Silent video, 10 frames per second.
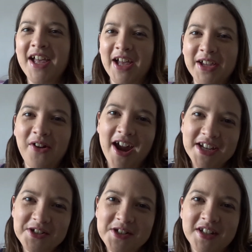I
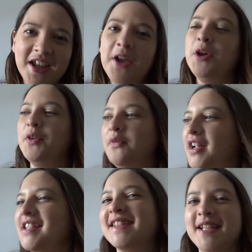crashed.
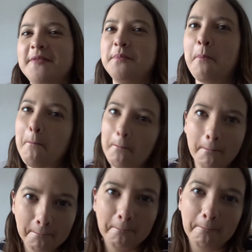Fell asleep.
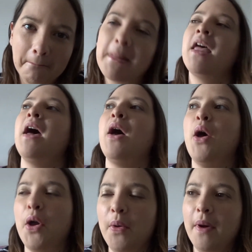
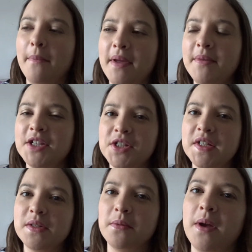Well, maybe I should
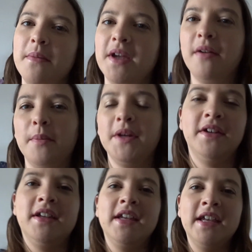stop coming up
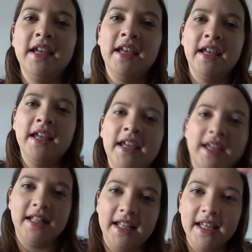
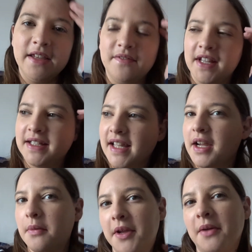in the evenings, like
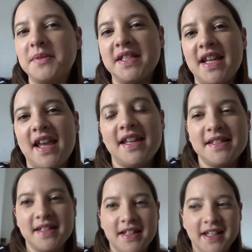coming
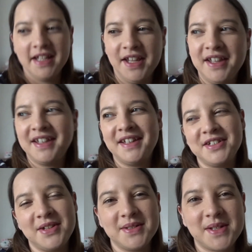upstairs, and
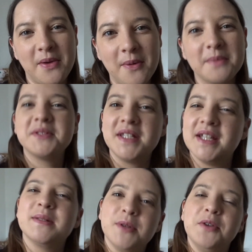just go
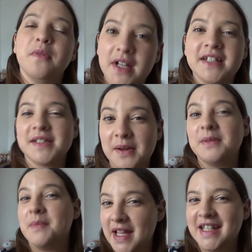upstairs when you're ready to go
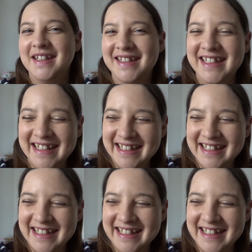to bed.